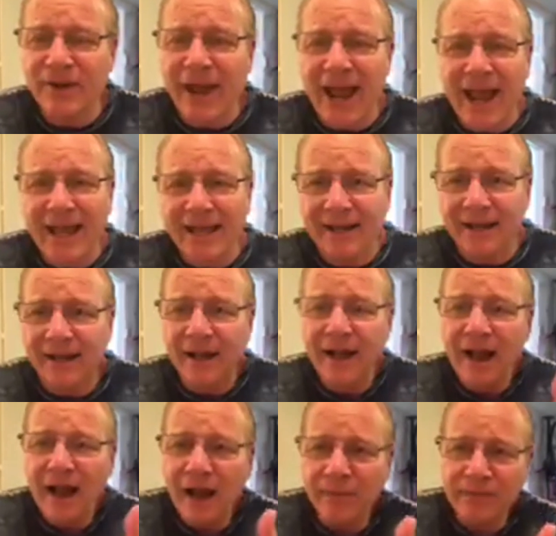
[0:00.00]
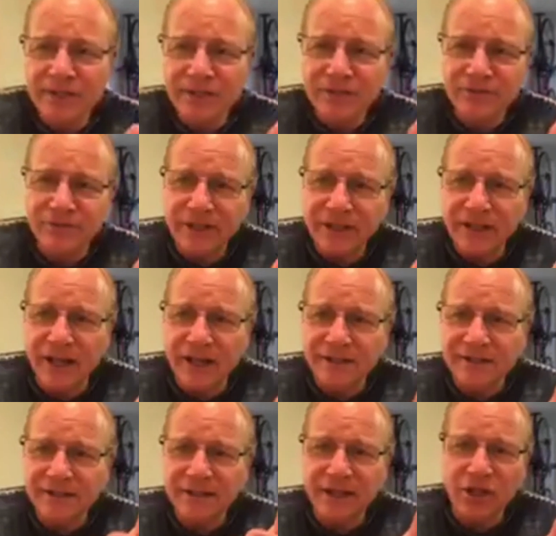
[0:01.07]
Hank, I'm just
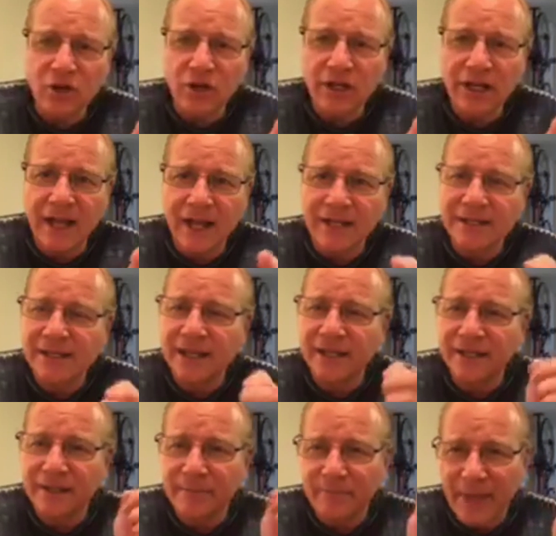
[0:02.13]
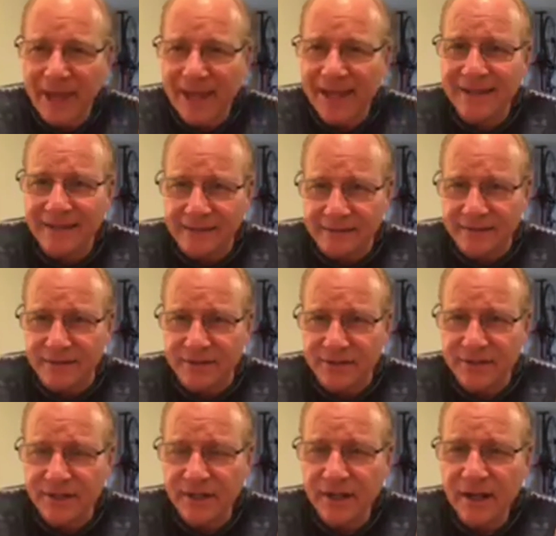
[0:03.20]
realizing that you're the guy selling the pens,